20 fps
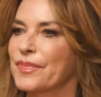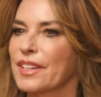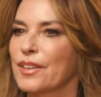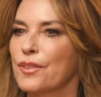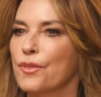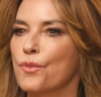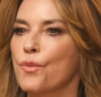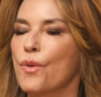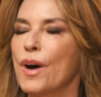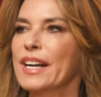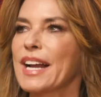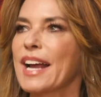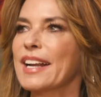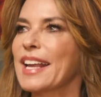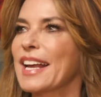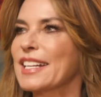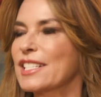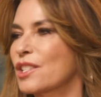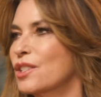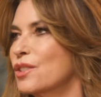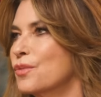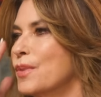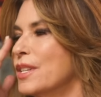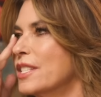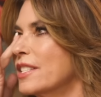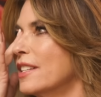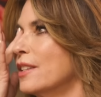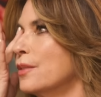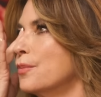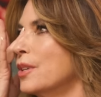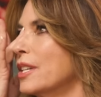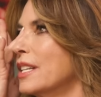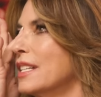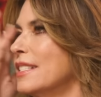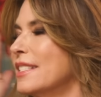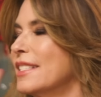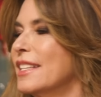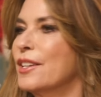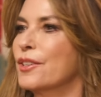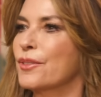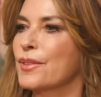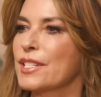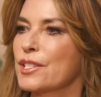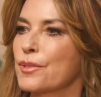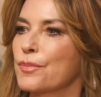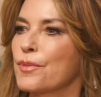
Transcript: what I guess Switzerland would consider its